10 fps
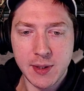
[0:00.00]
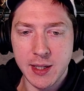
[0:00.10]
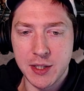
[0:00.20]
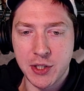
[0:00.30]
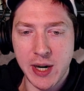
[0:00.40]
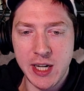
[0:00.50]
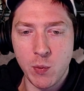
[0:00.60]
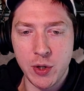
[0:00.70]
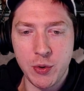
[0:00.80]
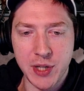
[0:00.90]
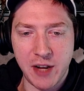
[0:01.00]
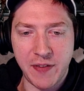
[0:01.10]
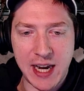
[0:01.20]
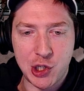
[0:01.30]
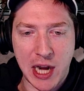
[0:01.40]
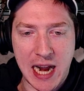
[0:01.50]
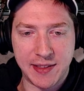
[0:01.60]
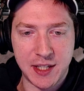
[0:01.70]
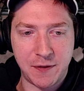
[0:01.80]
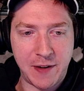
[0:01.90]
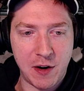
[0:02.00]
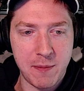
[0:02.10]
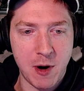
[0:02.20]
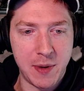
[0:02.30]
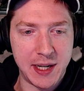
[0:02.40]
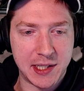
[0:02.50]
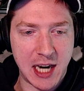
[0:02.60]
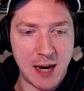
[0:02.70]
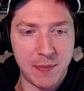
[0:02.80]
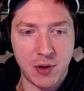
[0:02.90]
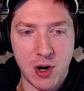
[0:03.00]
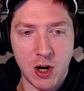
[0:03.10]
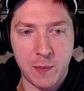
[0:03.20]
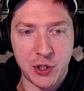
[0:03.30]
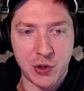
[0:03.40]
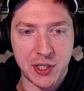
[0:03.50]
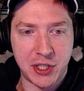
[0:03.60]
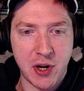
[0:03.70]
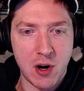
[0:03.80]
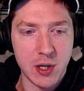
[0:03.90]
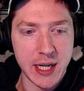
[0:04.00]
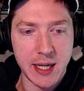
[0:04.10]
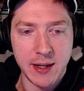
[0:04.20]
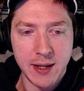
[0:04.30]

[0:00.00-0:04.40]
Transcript: Is there anyone who's of age at this very moment in time? There are, but you're Giscari.